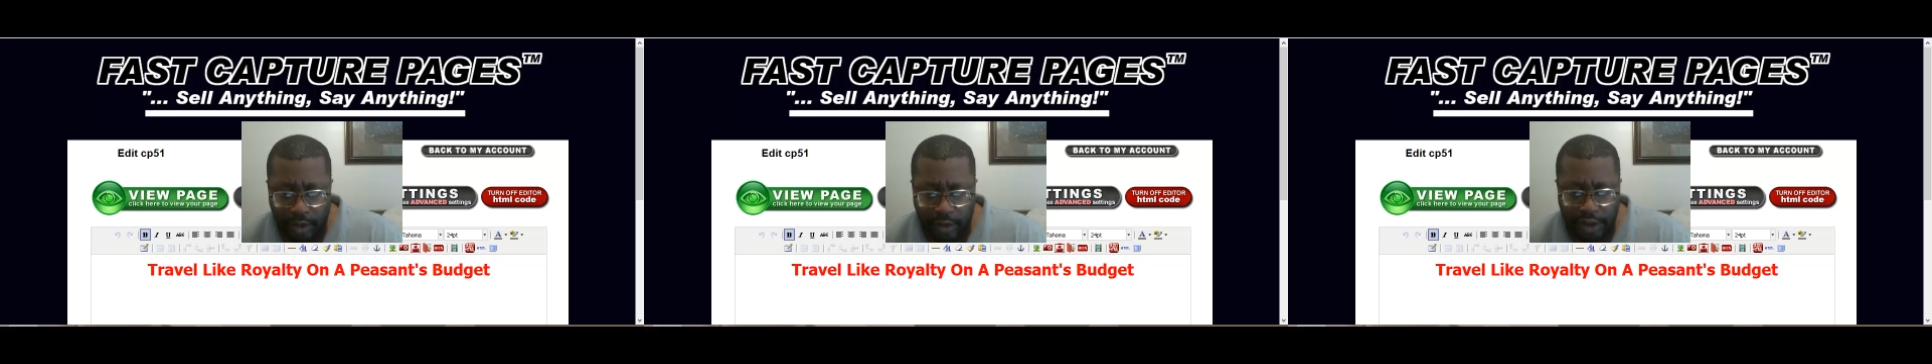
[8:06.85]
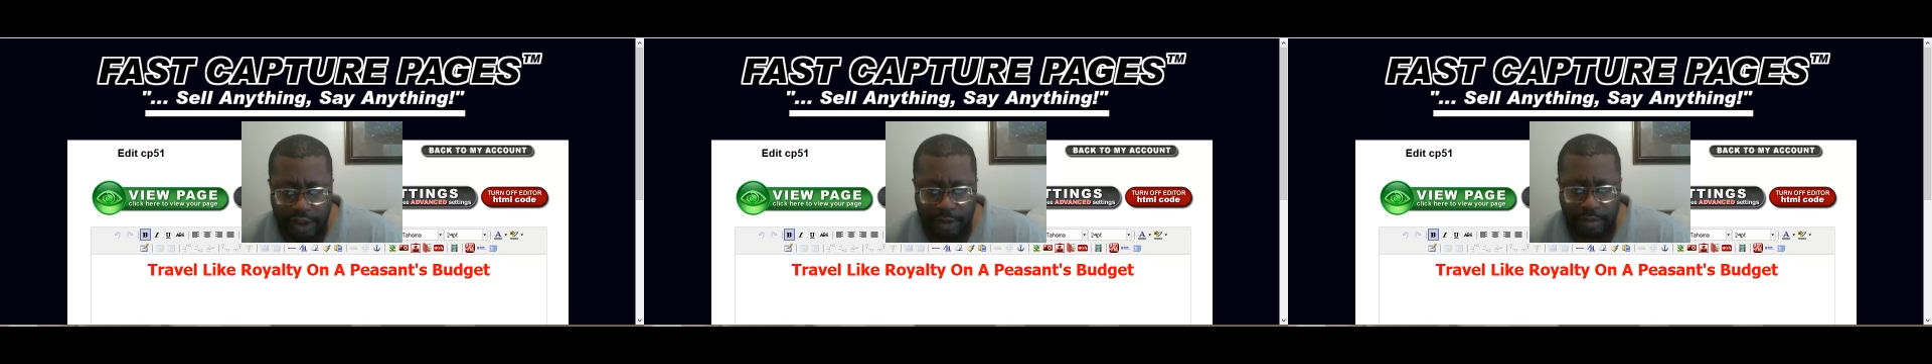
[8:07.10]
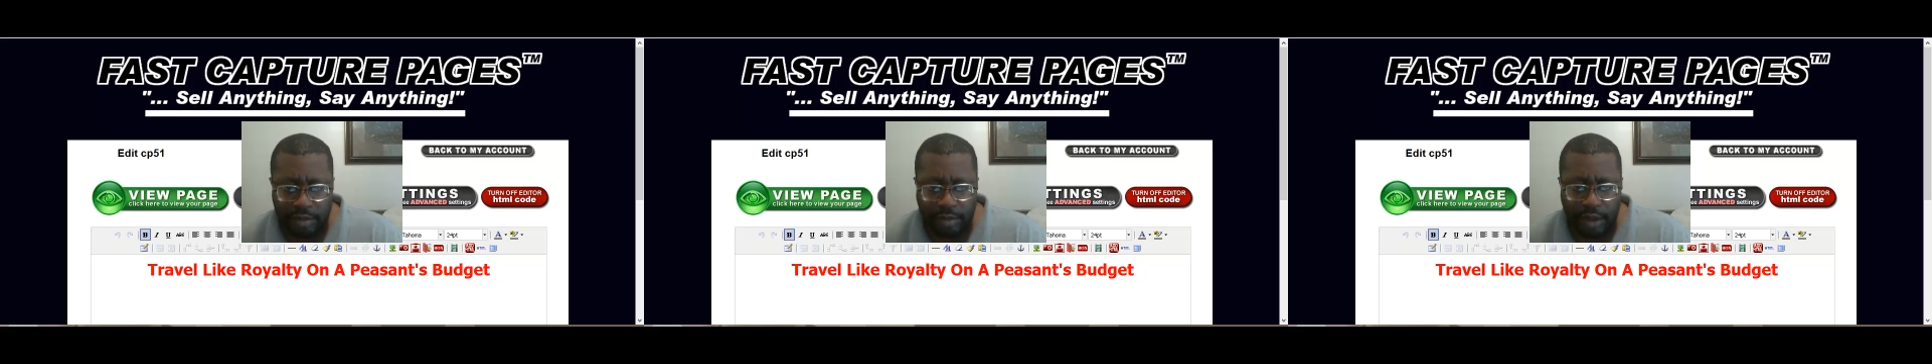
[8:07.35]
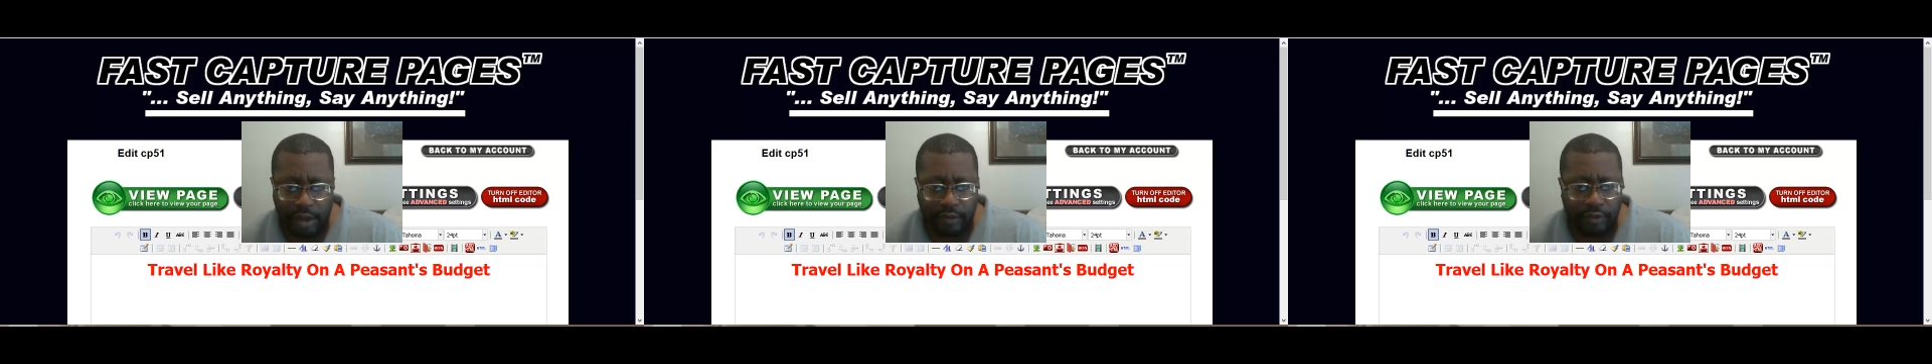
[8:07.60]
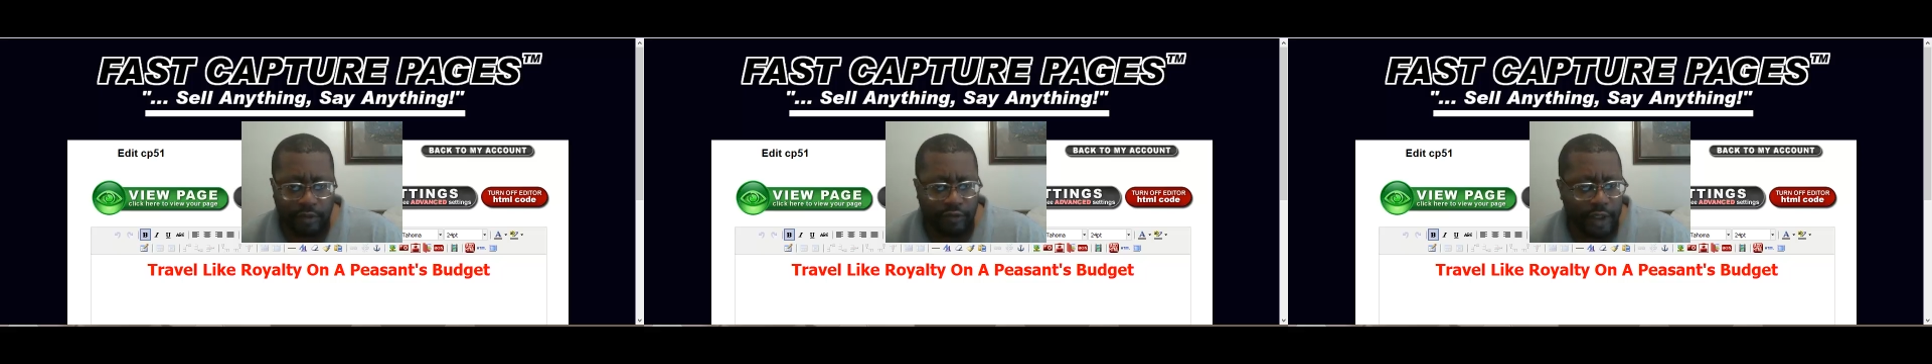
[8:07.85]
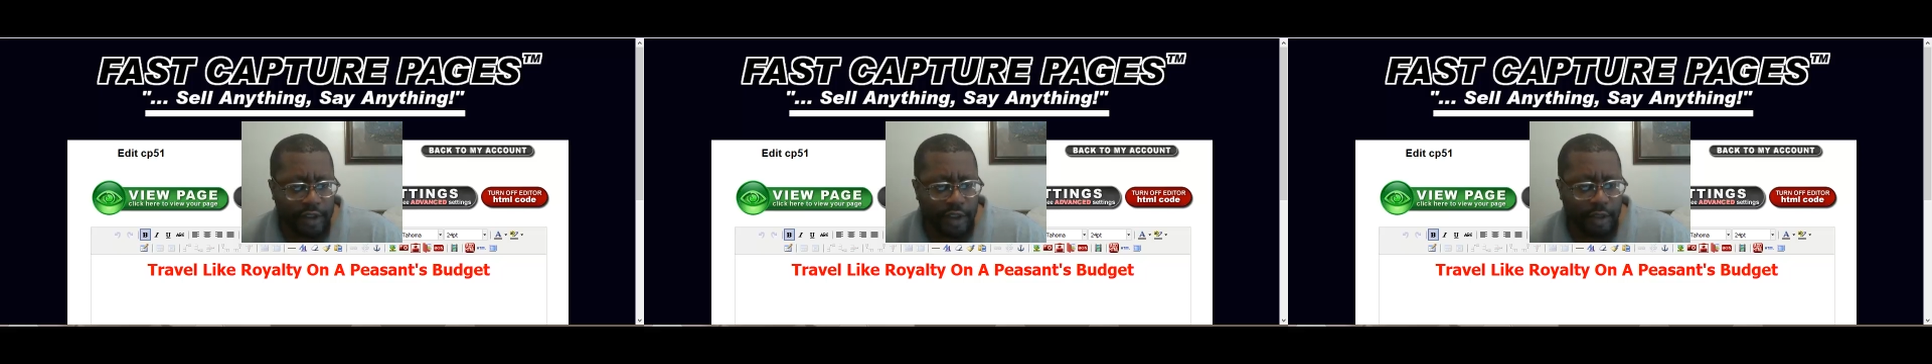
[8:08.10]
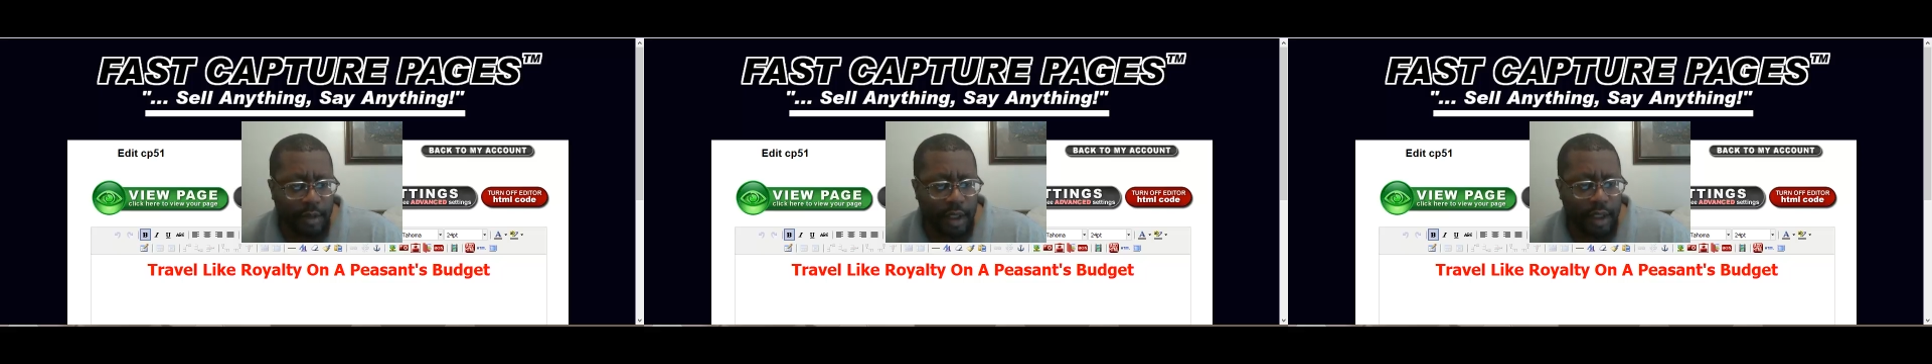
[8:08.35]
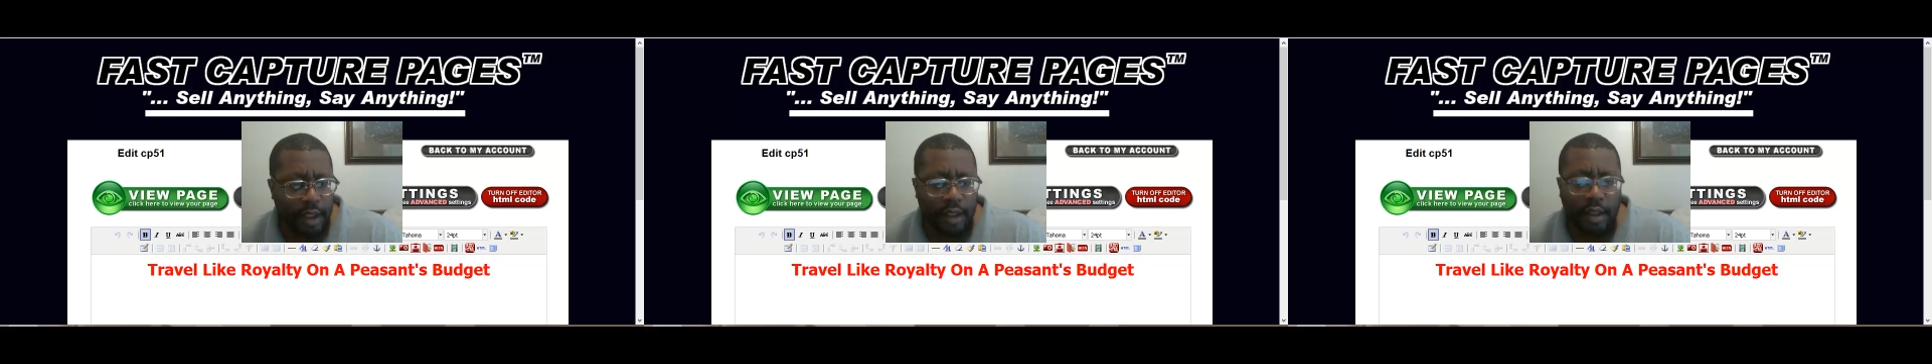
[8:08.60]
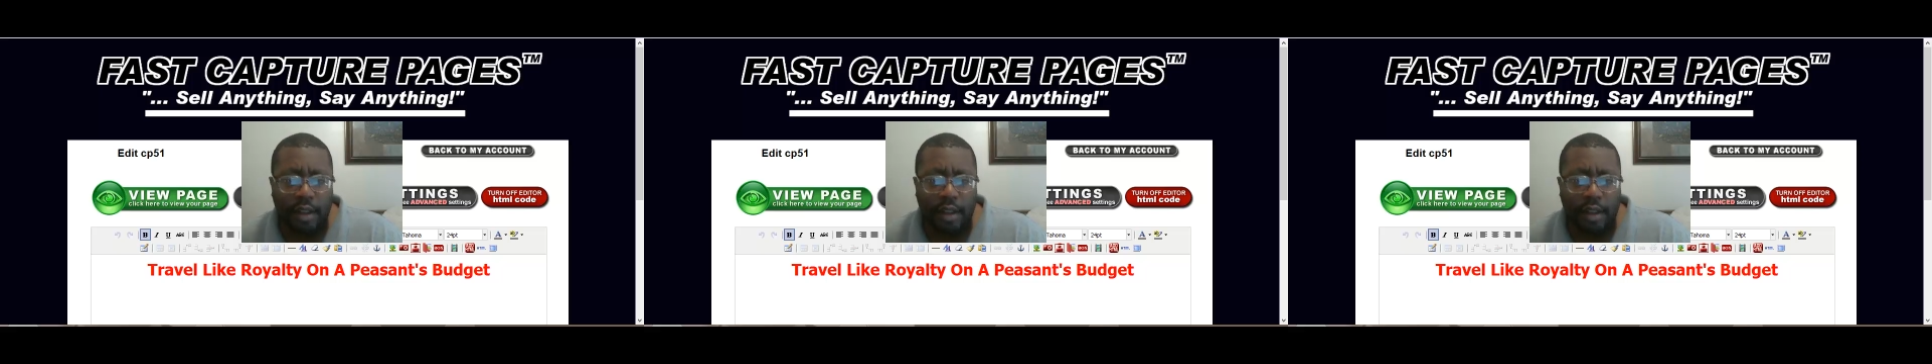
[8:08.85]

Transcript: and it seems to be affecting my